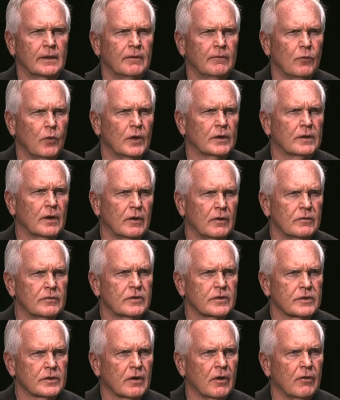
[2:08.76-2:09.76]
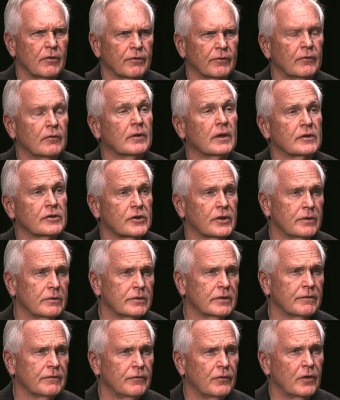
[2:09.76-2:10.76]
of what coaches go through, because she
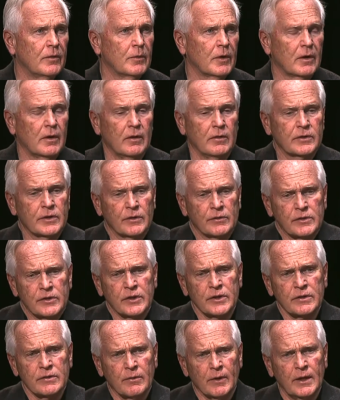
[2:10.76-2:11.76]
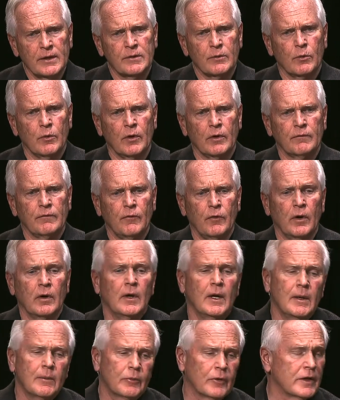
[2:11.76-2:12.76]
was a former coach. So she's great to work for.
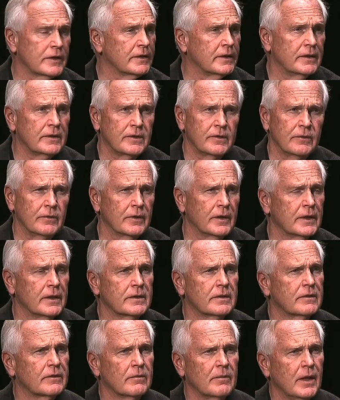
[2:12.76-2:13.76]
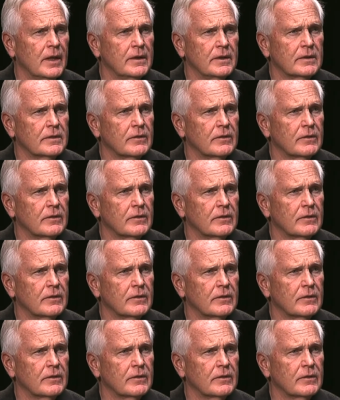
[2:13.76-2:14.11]
President Dugan is tremendous